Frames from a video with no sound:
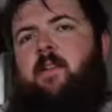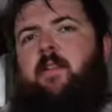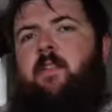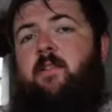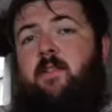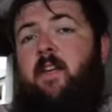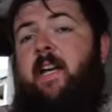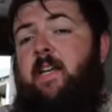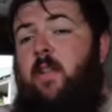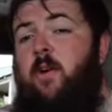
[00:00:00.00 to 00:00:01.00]

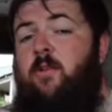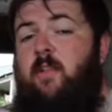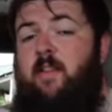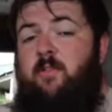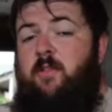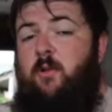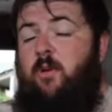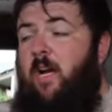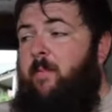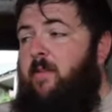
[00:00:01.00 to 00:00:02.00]
Like locally, there's no
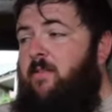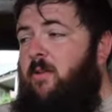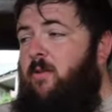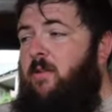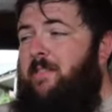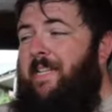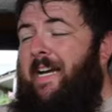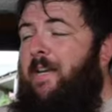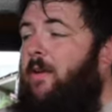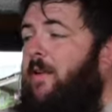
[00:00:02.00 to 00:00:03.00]
trapping stores.
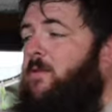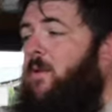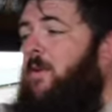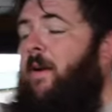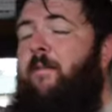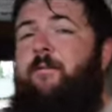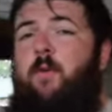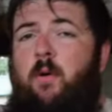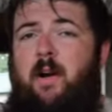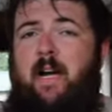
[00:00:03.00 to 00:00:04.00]
I know there's one about
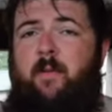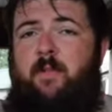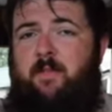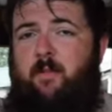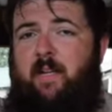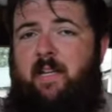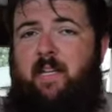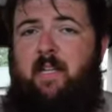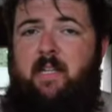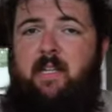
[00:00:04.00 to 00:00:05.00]
4 hours away
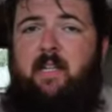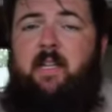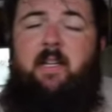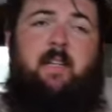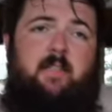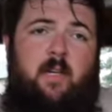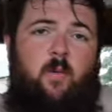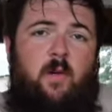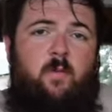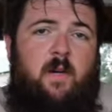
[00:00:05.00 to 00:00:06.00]
near
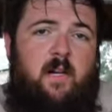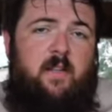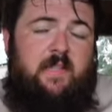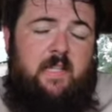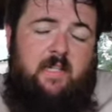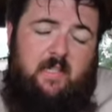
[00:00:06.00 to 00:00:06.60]
Woodworth.